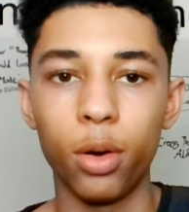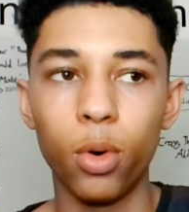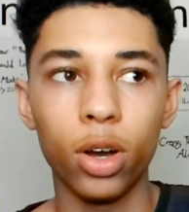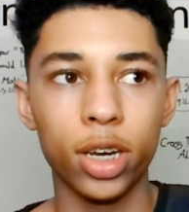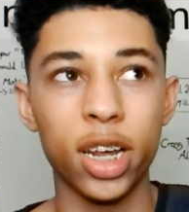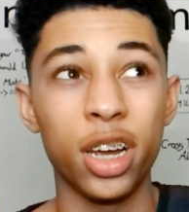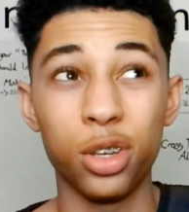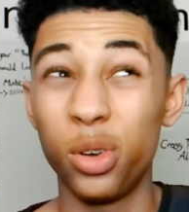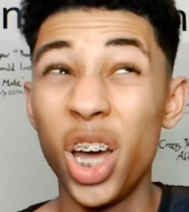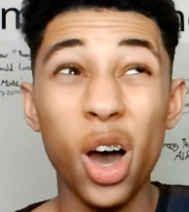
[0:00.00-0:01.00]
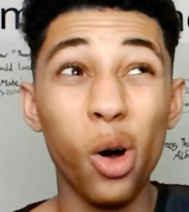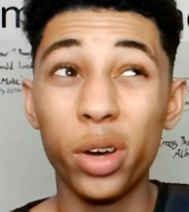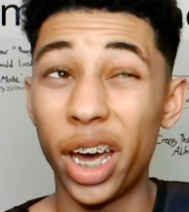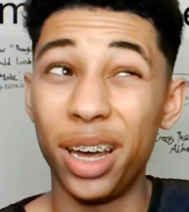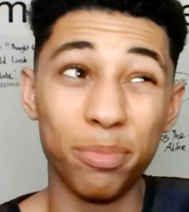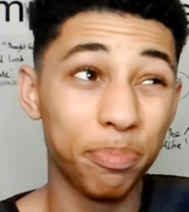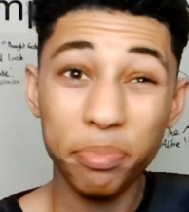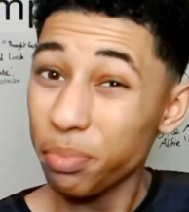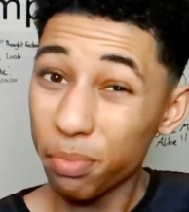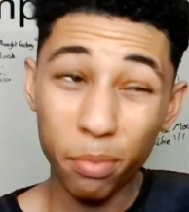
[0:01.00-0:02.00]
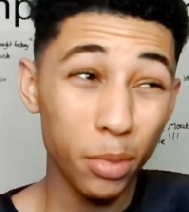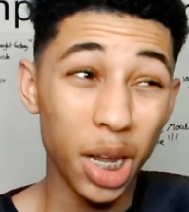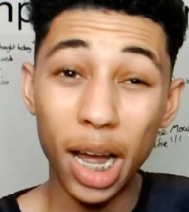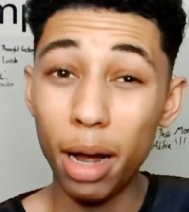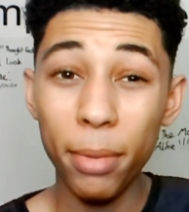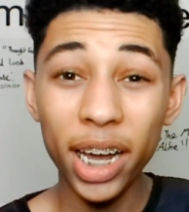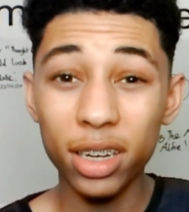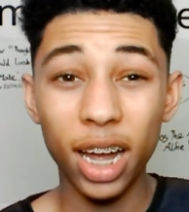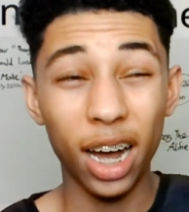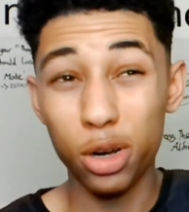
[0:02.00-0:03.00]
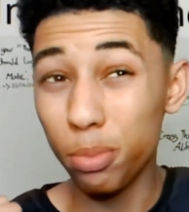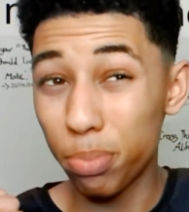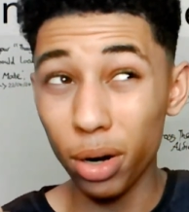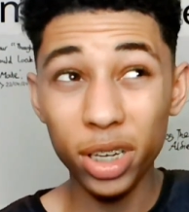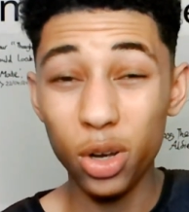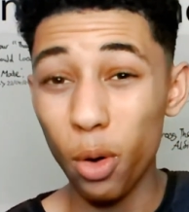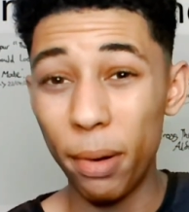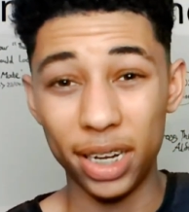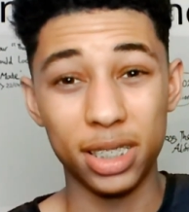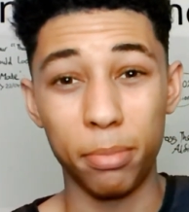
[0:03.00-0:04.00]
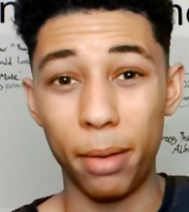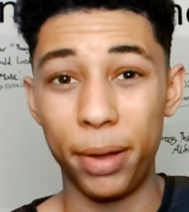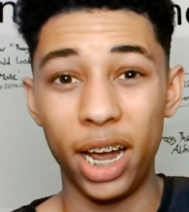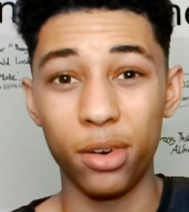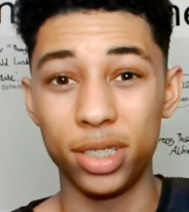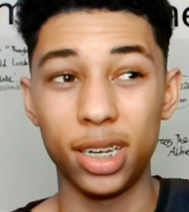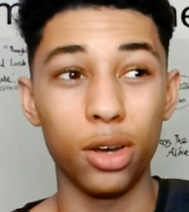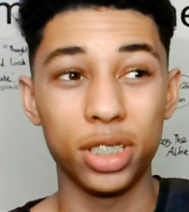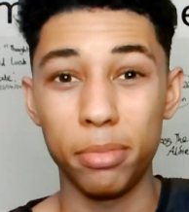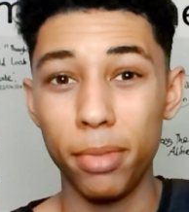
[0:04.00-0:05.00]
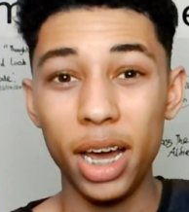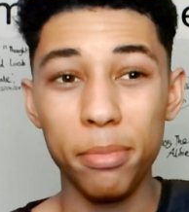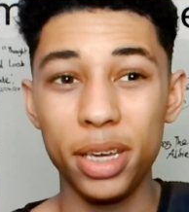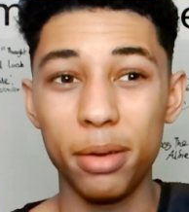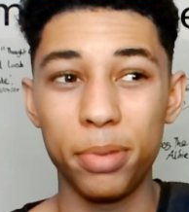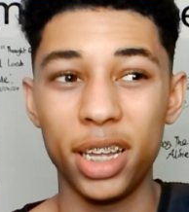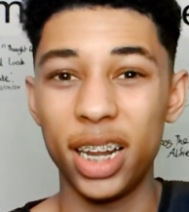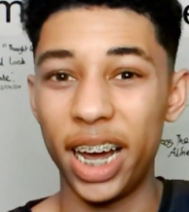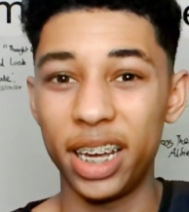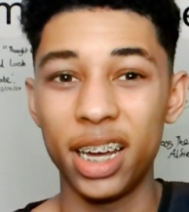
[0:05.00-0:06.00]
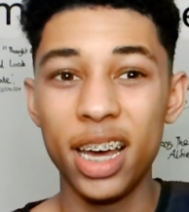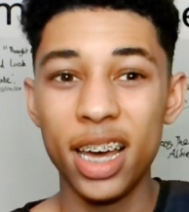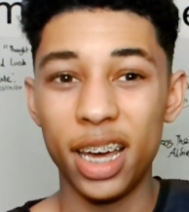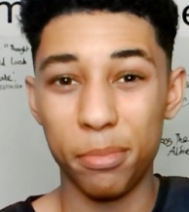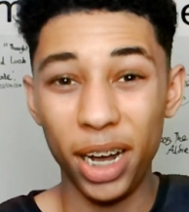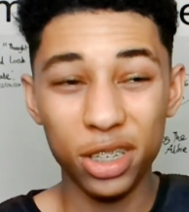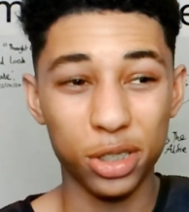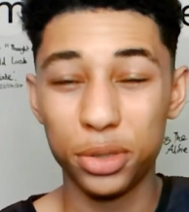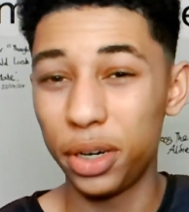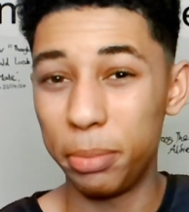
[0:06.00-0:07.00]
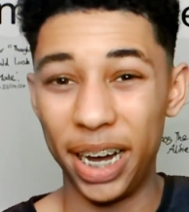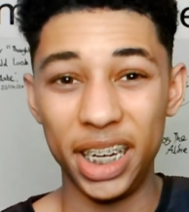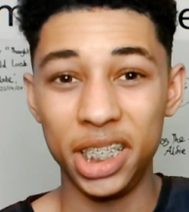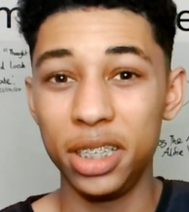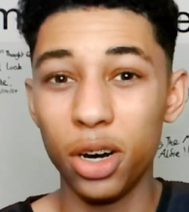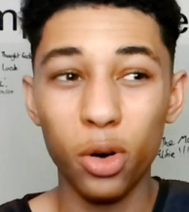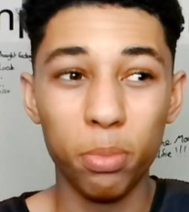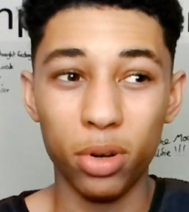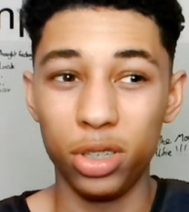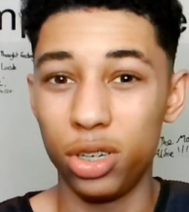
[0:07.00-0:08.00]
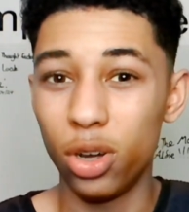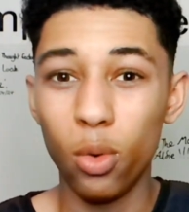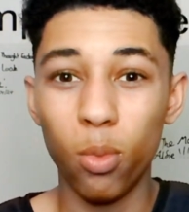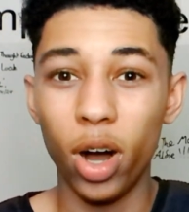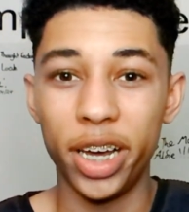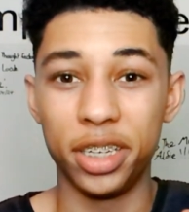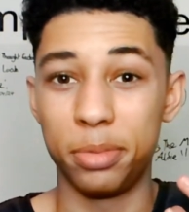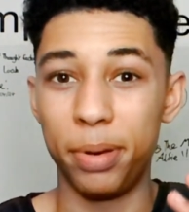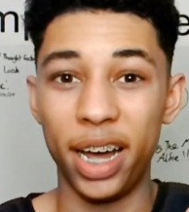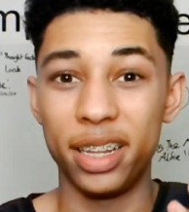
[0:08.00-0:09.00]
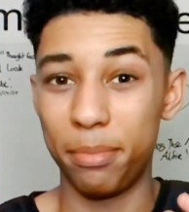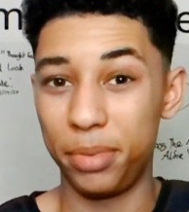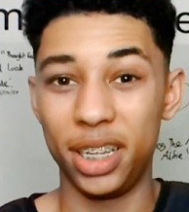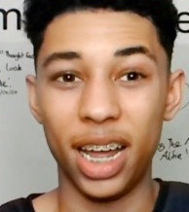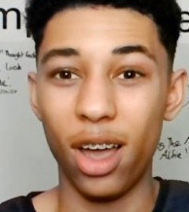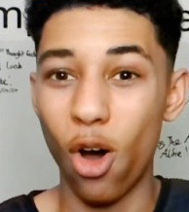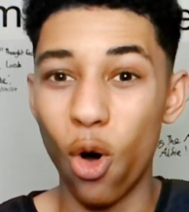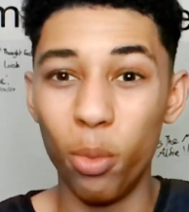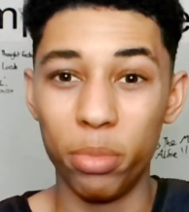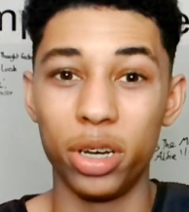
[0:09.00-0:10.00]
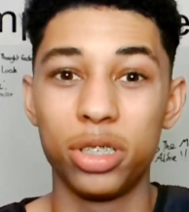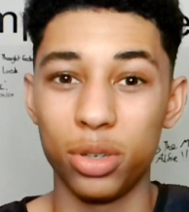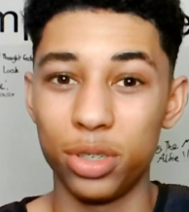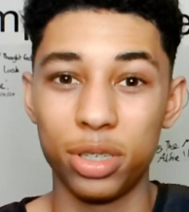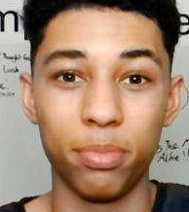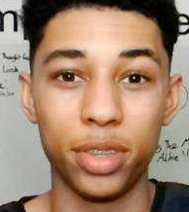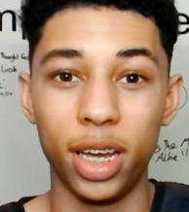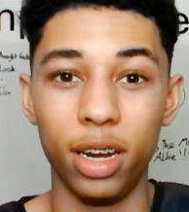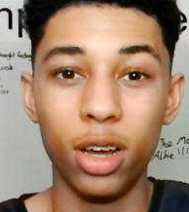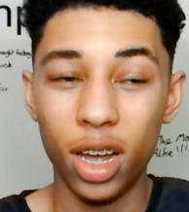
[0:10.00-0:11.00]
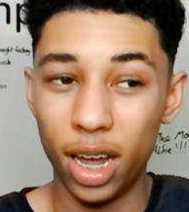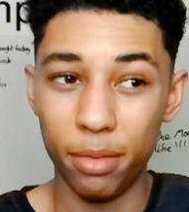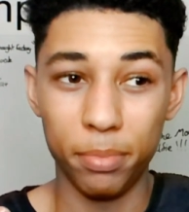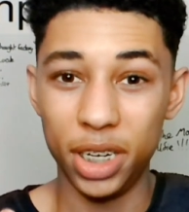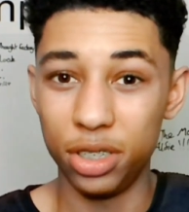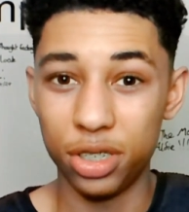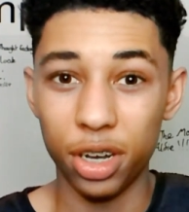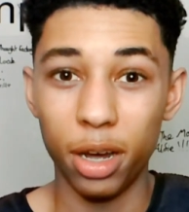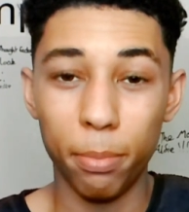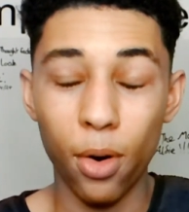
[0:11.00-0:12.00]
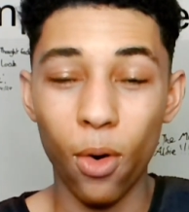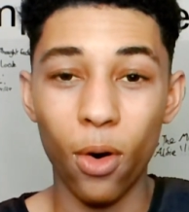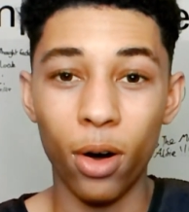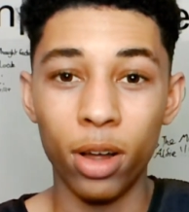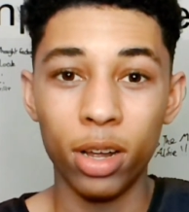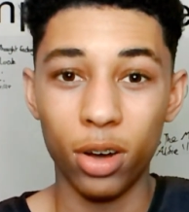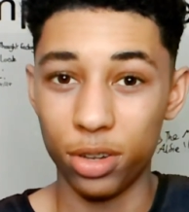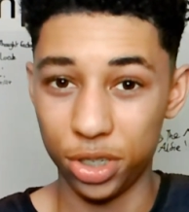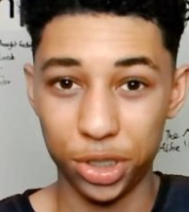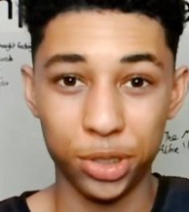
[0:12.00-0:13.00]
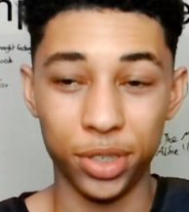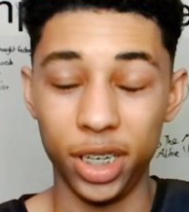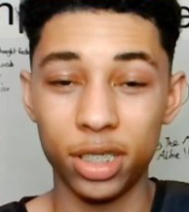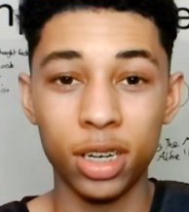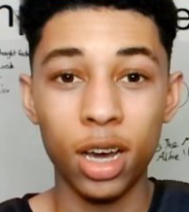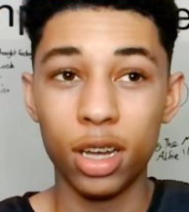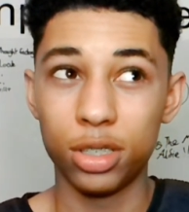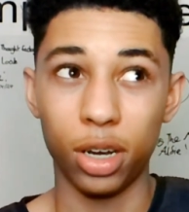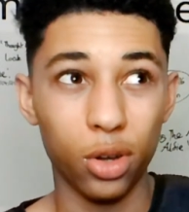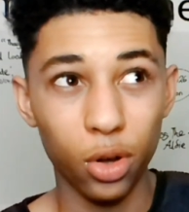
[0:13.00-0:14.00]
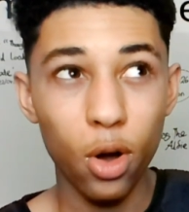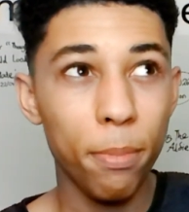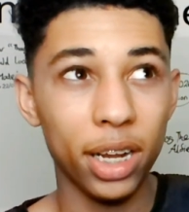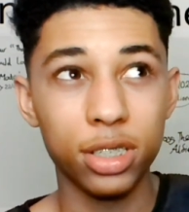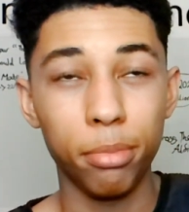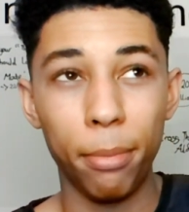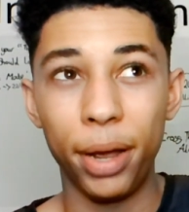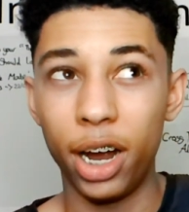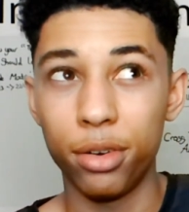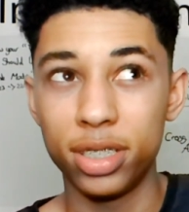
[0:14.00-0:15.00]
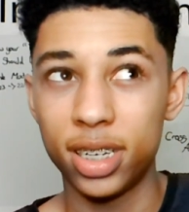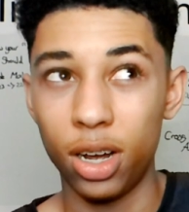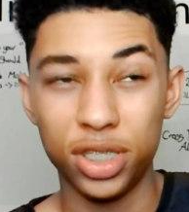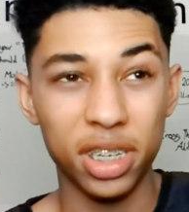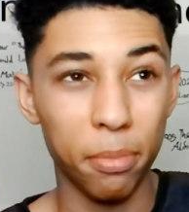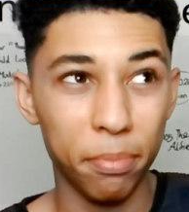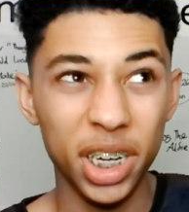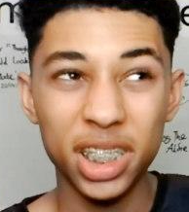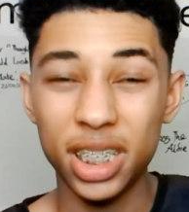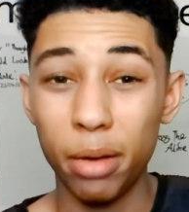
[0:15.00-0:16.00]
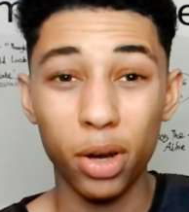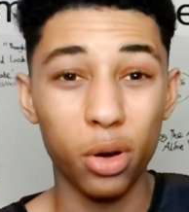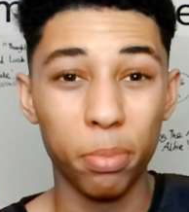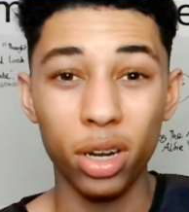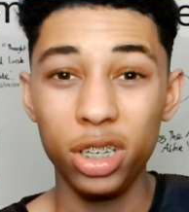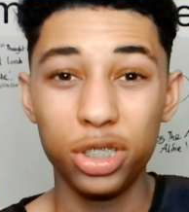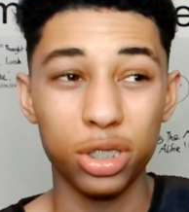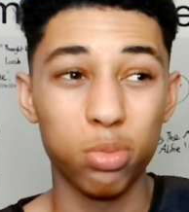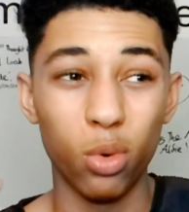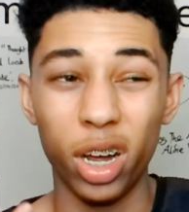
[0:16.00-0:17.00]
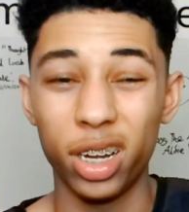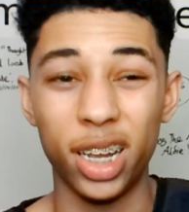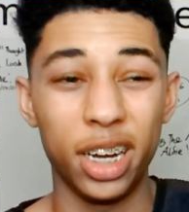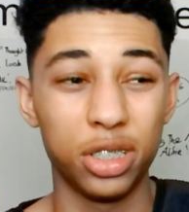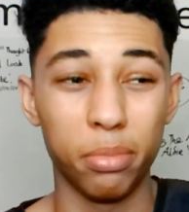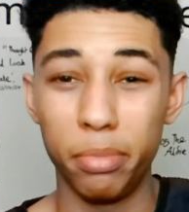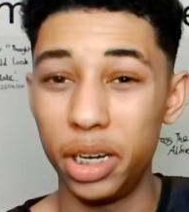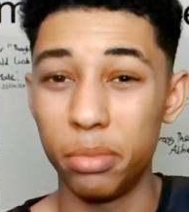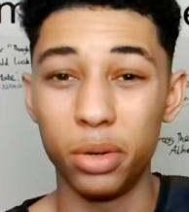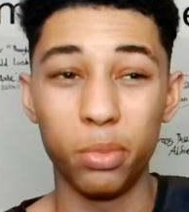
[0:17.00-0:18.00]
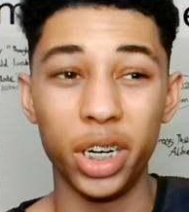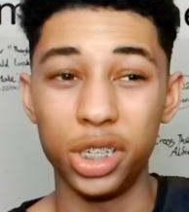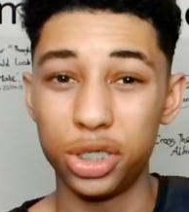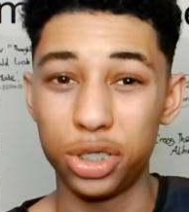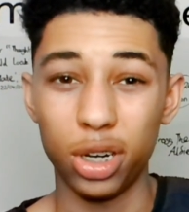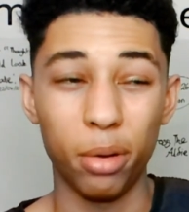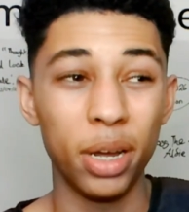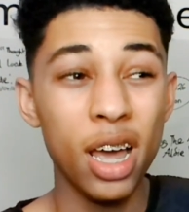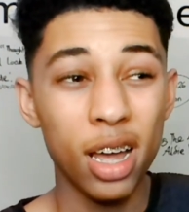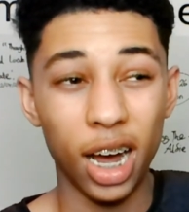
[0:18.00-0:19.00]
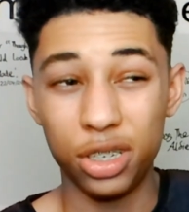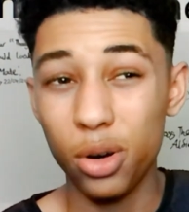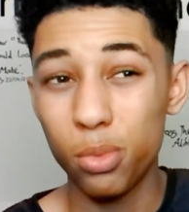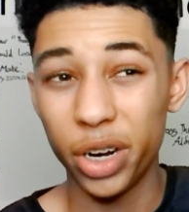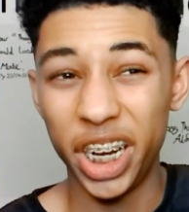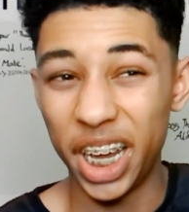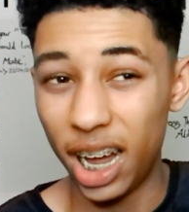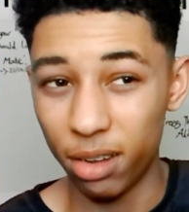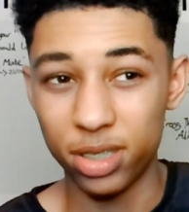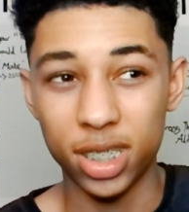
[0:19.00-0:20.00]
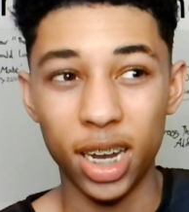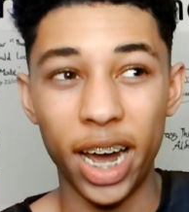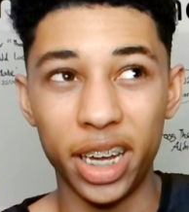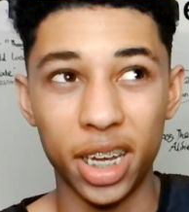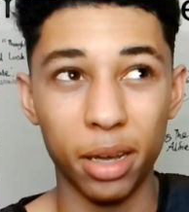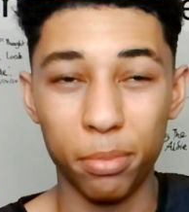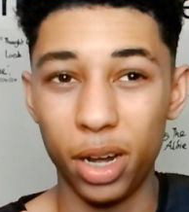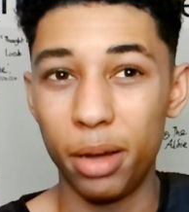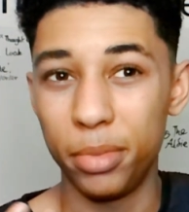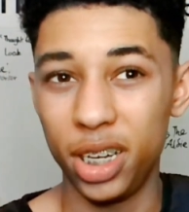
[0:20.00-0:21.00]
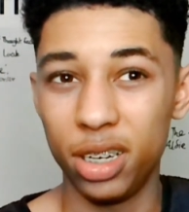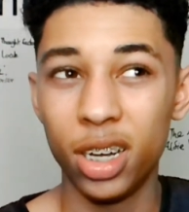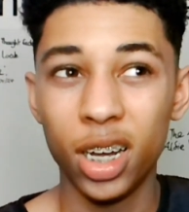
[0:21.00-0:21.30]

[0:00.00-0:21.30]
what could I do? Okay, I could probably go back to my parents' house. It might be a bit like, it might destroy my ego, but you know what? It's better than being like homeless or something and being dirt poor on the streets. So I could go back to my parents' house. In the meantime, I could probably just work like some minimum wage job. I don't really have to like it, but I mean,